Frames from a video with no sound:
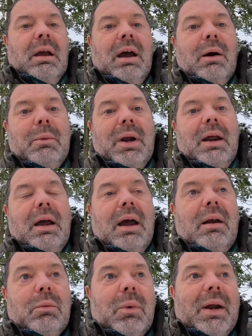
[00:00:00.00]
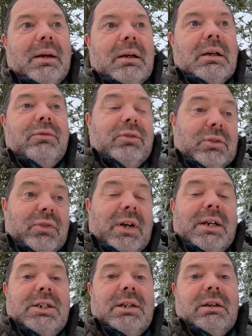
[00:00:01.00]
And when for
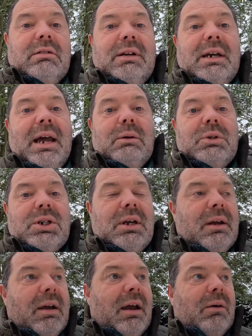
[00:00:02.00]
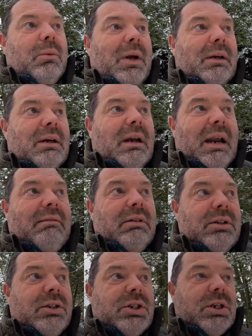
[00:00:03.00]
heating the greenhouse, and when
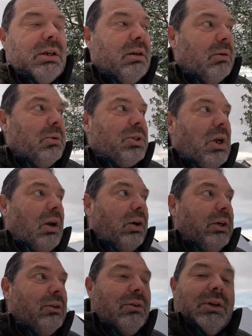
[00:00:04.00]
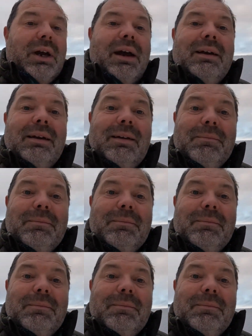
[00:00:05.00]
Clarence was a lot younger,